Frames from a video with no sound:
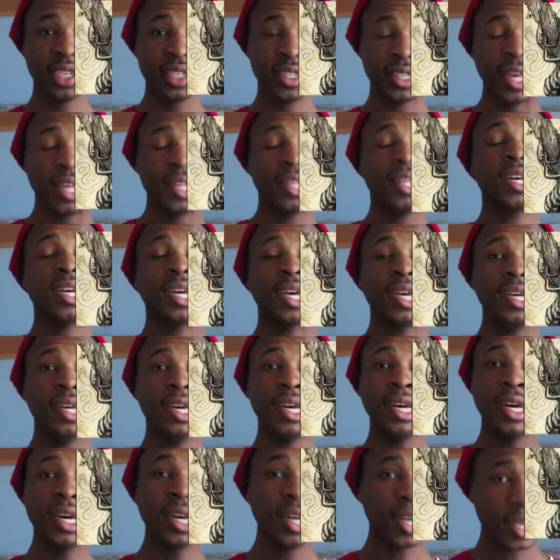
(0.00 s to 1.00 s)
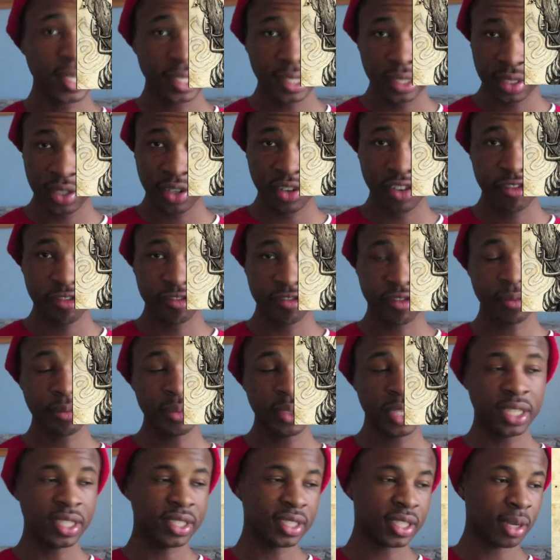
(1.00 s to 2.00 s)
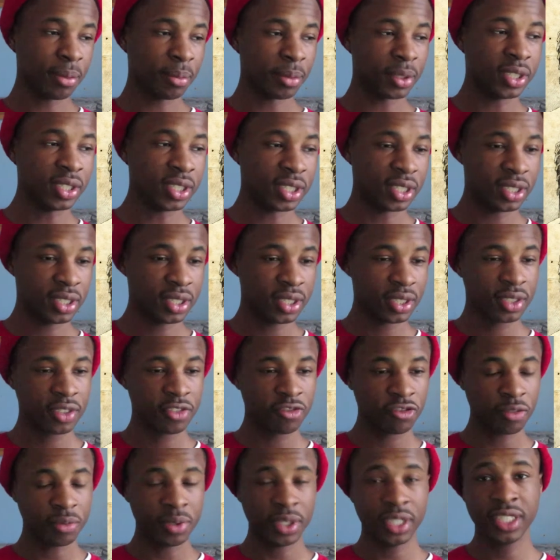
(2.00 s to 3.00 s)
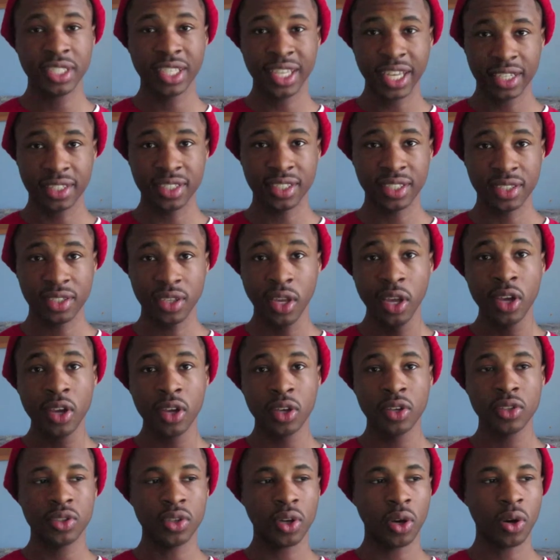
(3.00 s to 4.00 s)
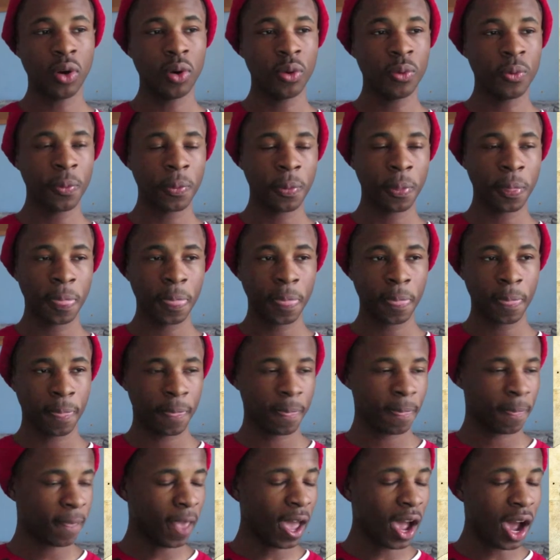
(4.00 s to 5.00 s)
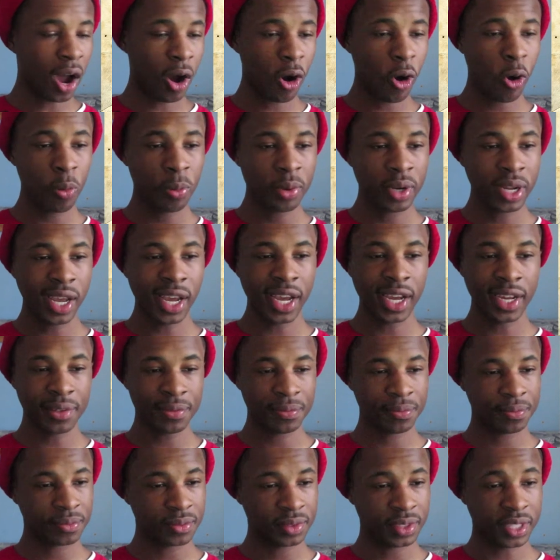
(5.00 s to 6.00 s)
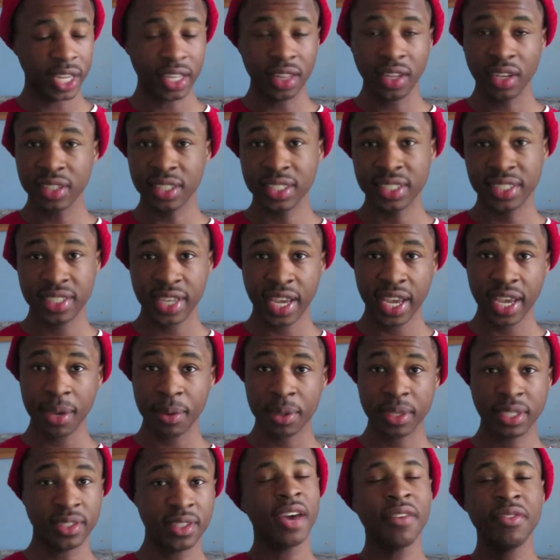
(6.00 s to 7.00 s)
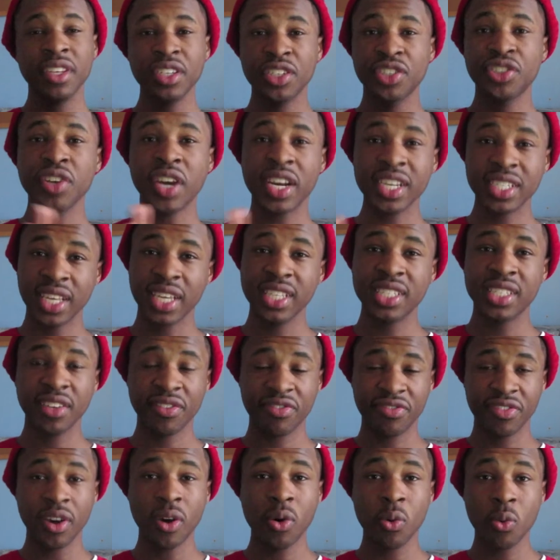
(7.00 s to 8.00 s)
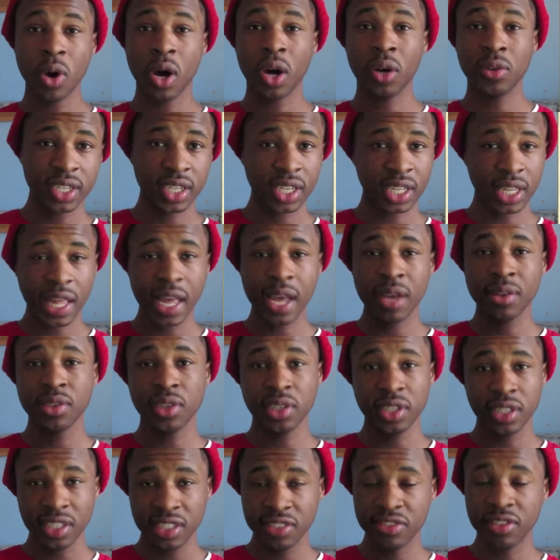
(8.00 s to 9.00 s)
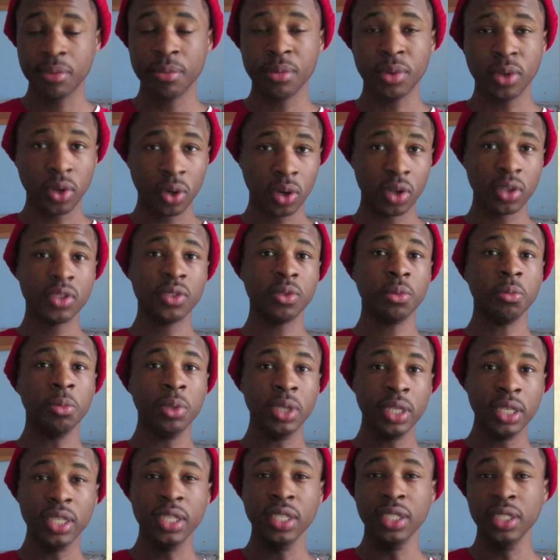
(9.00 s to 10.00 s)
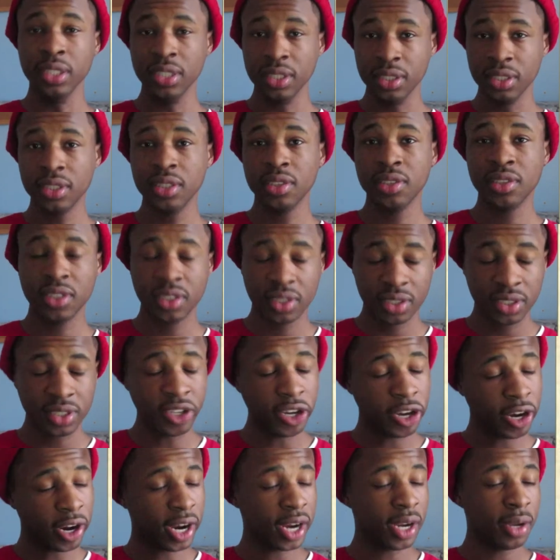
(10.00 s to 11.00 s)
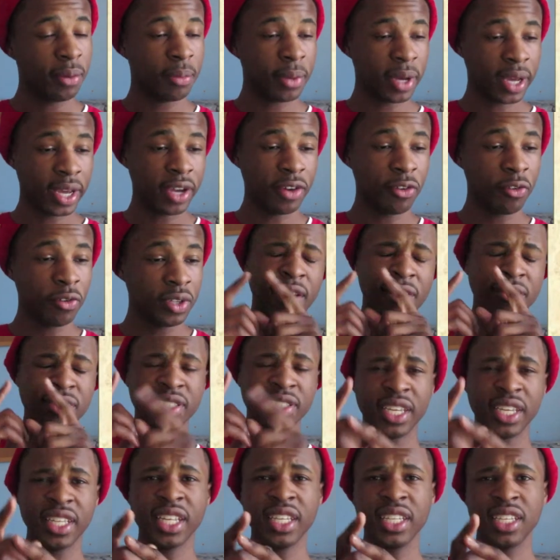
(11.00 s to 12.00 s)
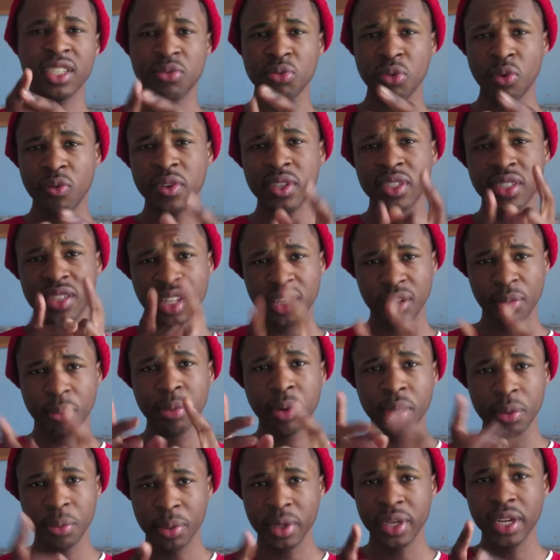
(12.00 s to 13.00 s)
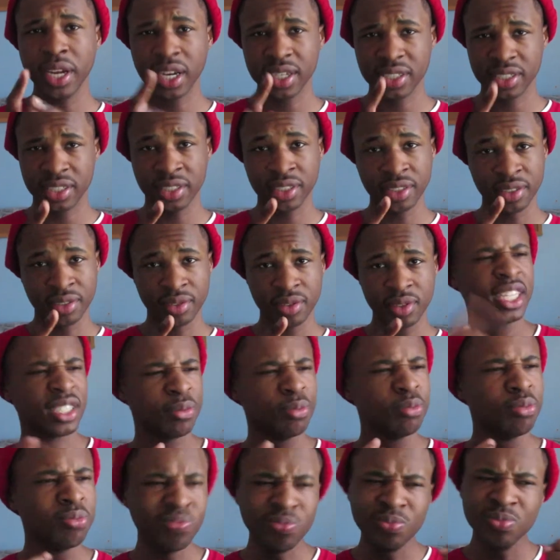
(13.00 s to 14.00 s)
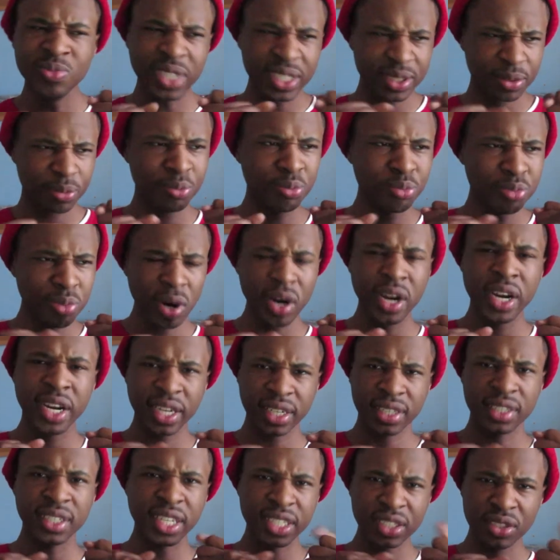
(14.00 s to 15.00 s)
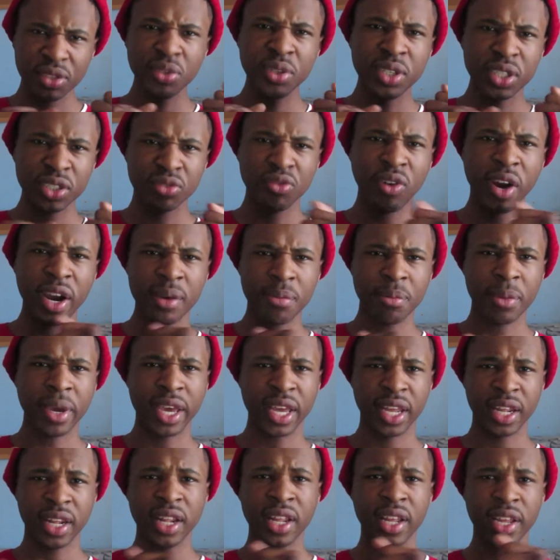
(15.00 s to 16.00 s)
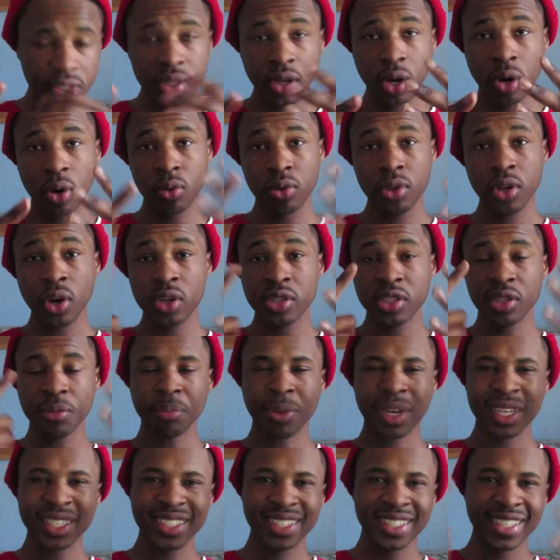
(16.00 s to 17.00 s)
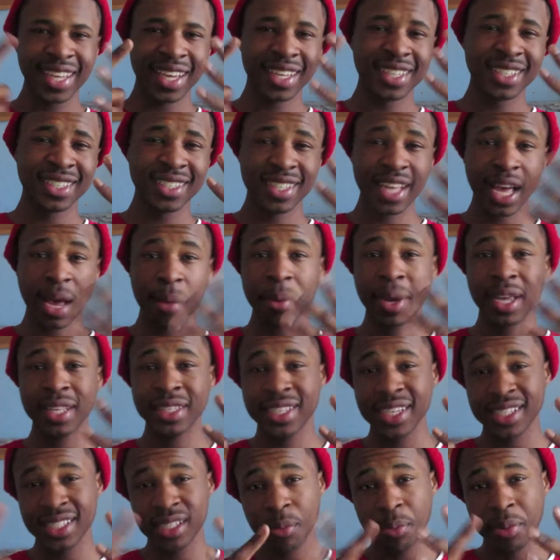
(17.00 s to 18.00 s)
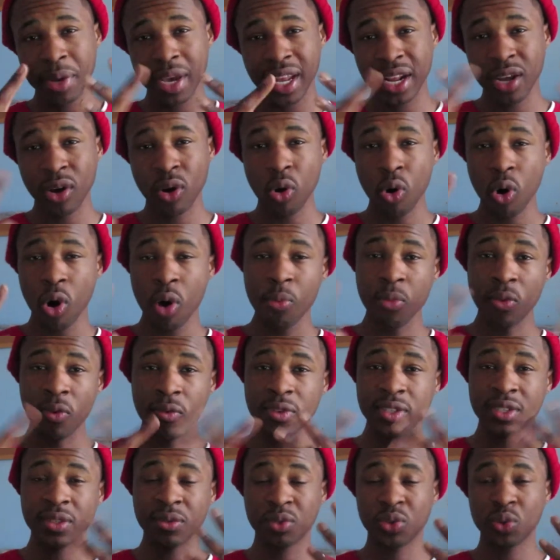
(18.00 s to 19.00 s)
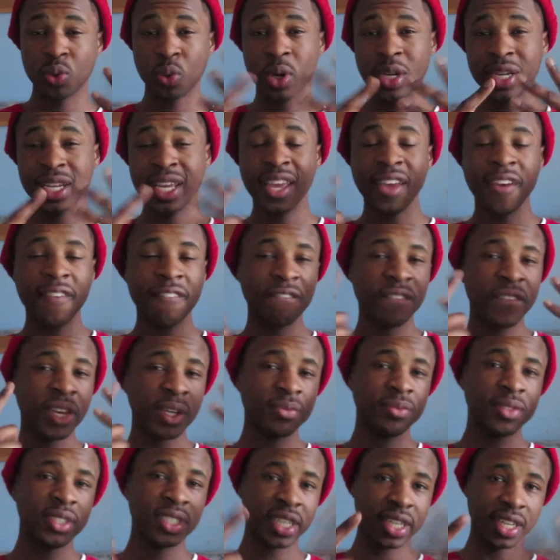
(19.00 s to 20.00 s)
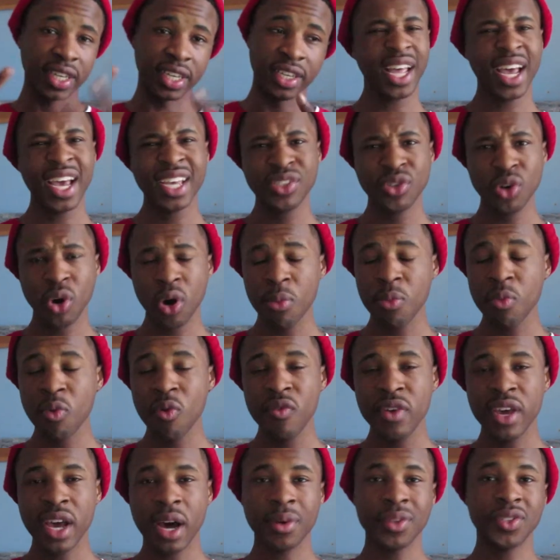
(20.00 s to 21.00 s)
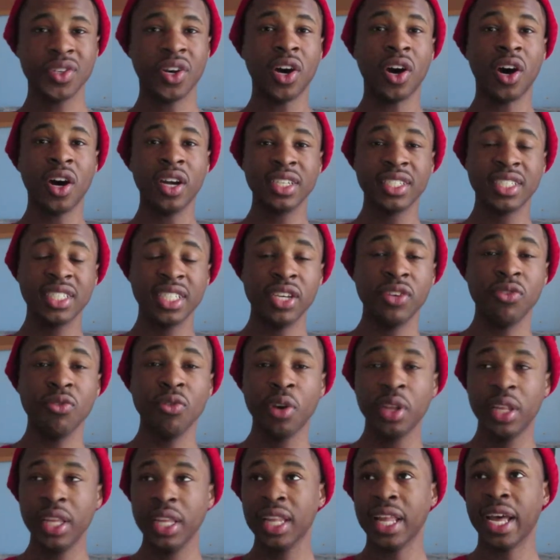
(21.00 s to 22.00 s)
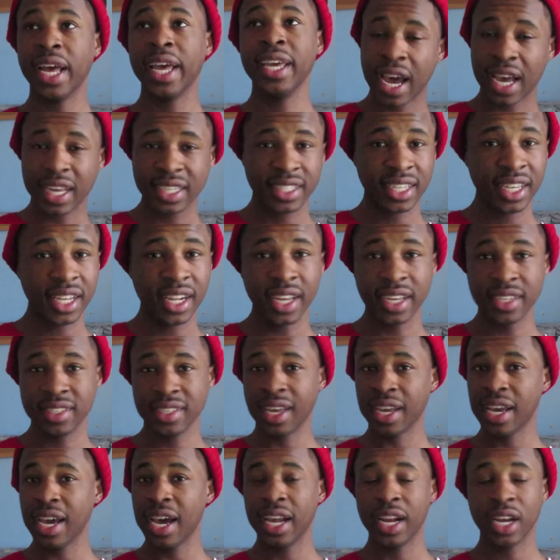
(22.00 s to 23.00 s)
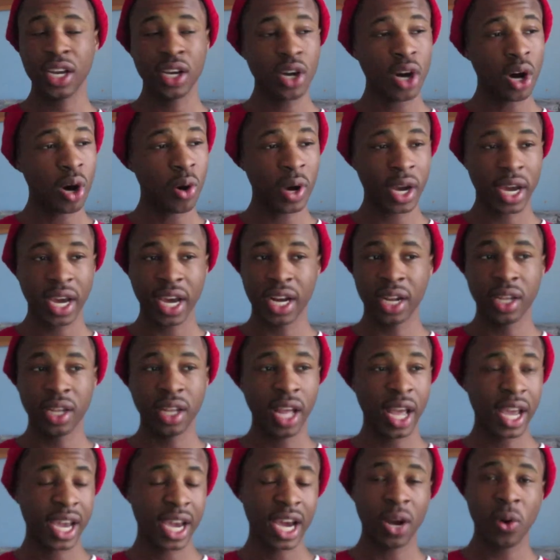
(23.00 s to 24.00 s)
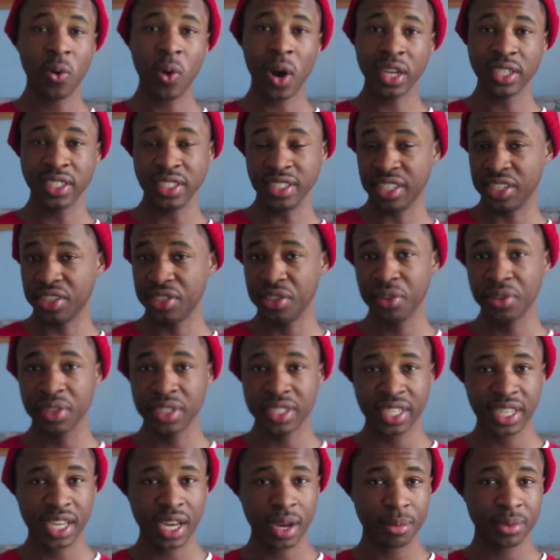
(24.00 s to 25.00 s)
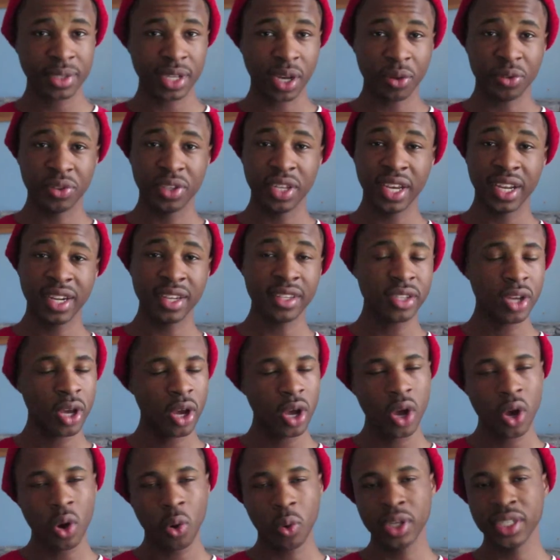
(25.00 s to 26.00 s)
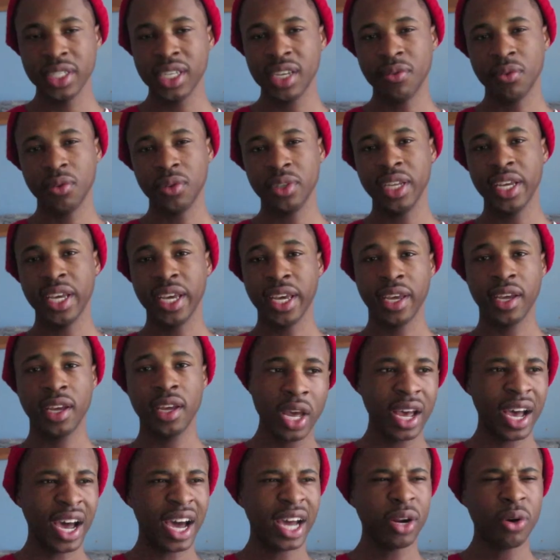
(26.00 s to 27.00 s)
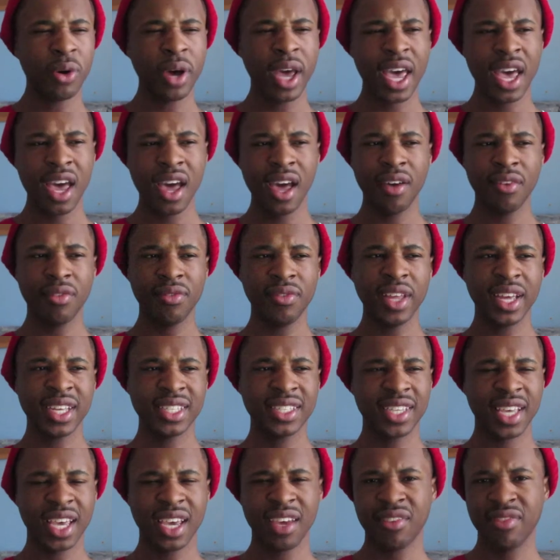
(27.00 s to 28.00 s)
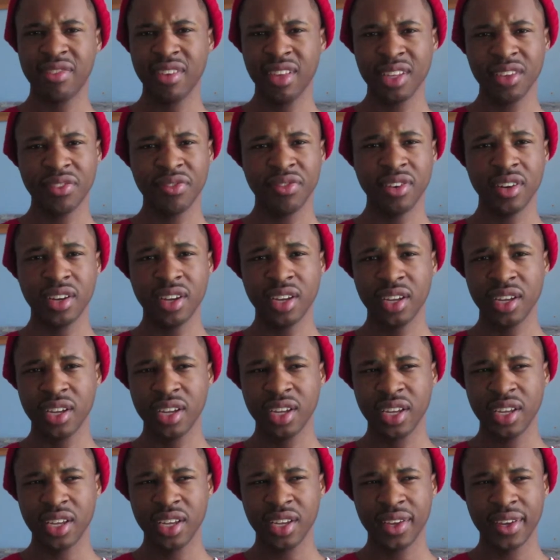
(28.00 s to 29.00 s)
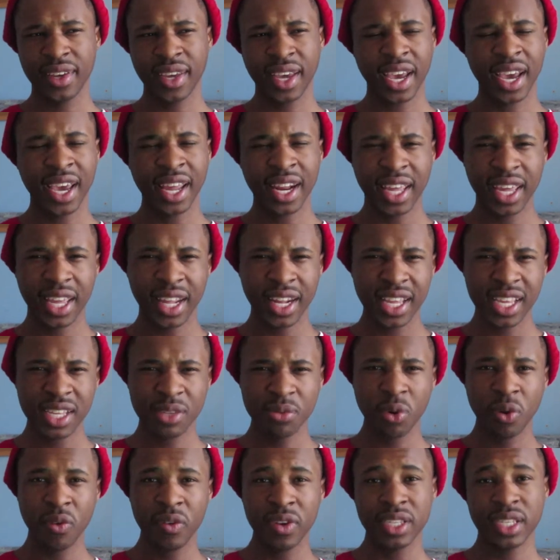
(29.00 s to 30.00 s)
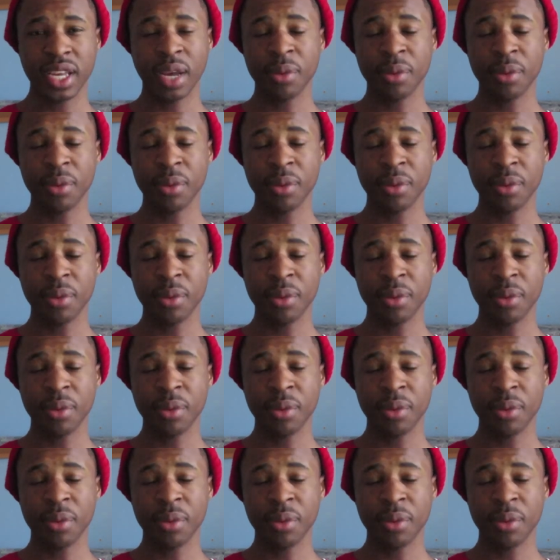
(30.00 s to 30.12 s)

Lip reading: They look good from these images, from these sketches. So I hope that they look the same, because if this translates to film, well, the clowns on these films are going to be scary, man. I've that this movie's still in pre-production. Let's do this right, man. So those are my 6 top anticipated horror movies of 2015. Last horror movie I was honestly really like, I see this, I gotta go, I gotta watch this as soon as it comes out in theaters, was Evil Dead. I don't have that same feeling for any of these movies.